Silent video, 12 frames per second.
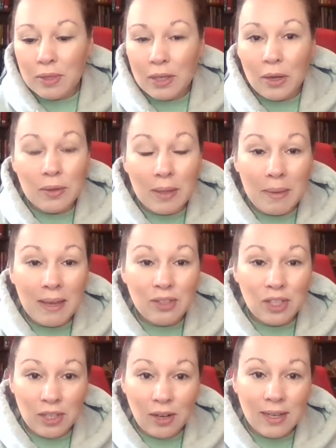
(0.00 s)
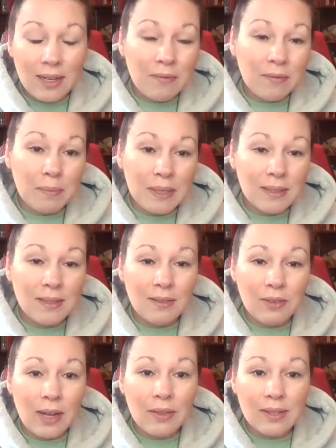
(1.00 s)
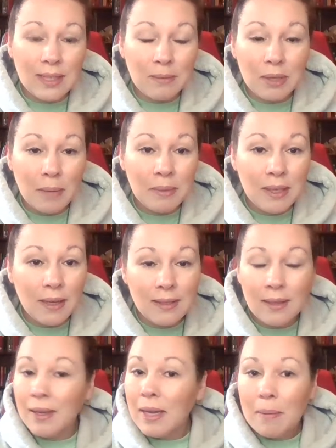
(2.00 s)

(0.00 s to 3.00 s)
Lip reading: that may have started in business around the same time as us,